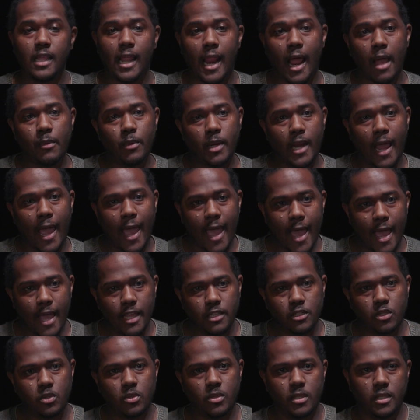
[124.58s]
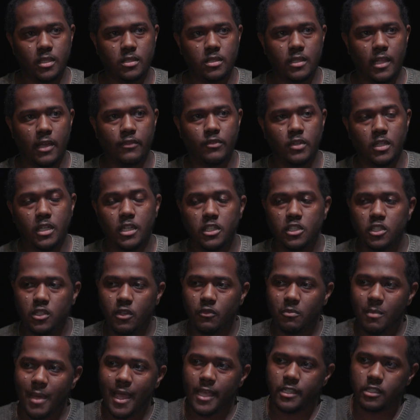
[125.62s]
I would add to this definition of
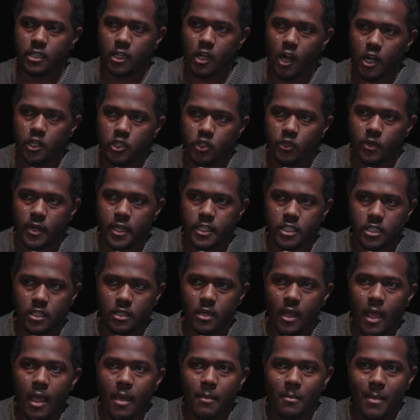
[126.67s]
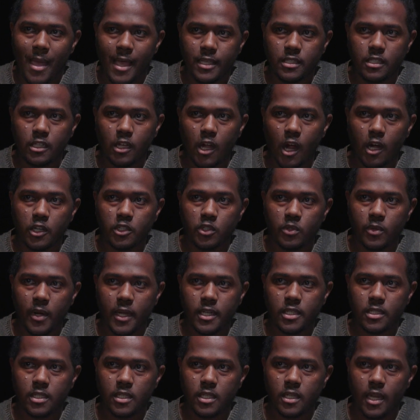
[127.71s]
mass incarceration
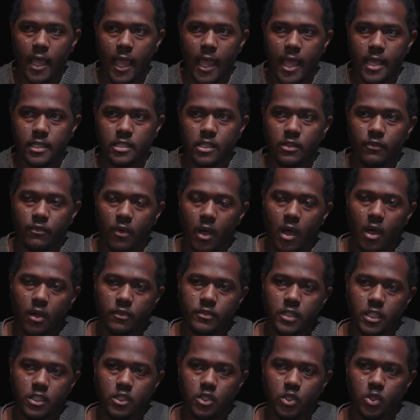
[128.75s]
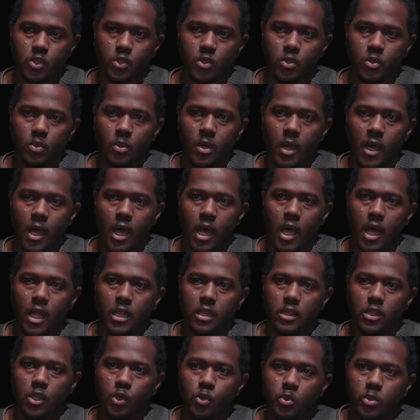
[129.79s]
has evolved into a
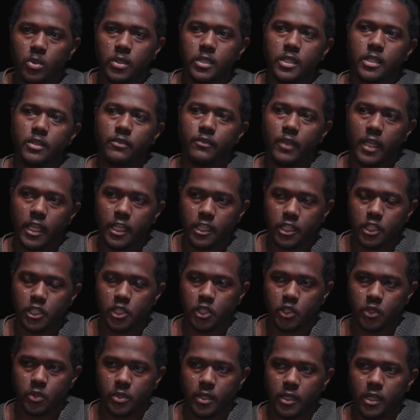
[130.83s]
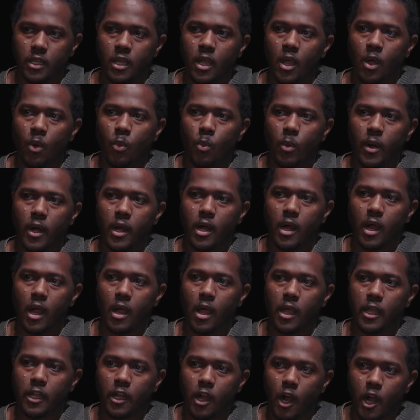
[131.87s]
lucrative industry where
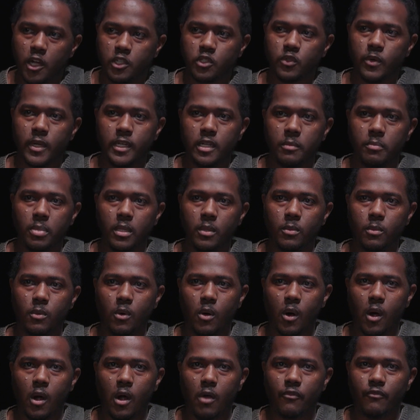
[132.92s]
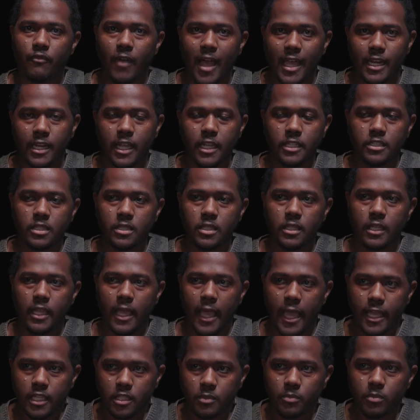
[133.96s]
incarcerated people are financially
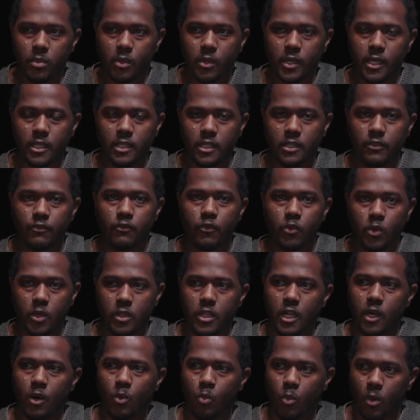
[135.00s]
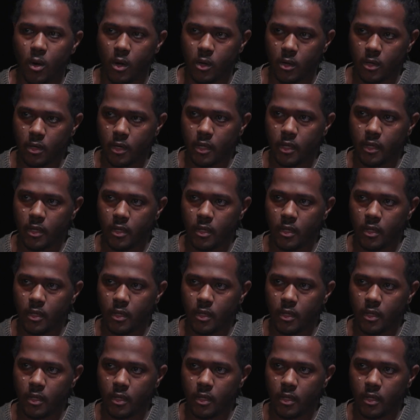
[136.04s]
exploited for their work.